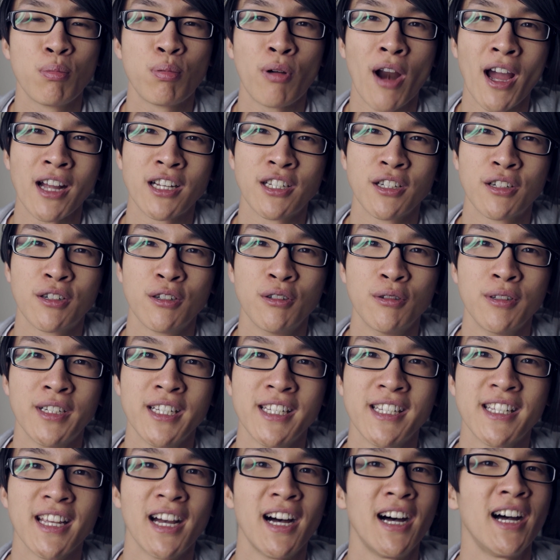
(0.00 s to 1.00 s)
practical
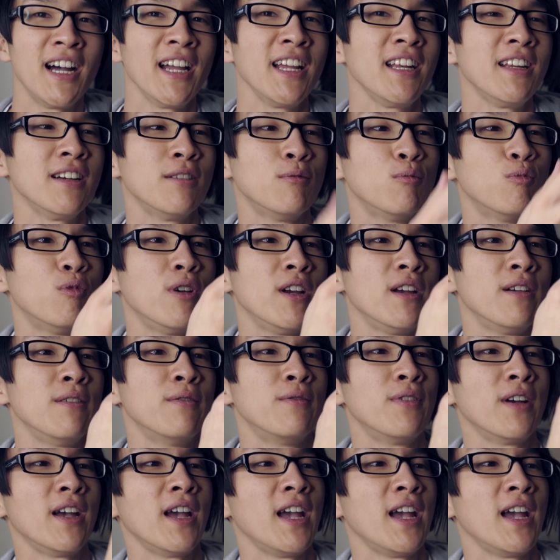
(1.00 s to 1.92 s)
design with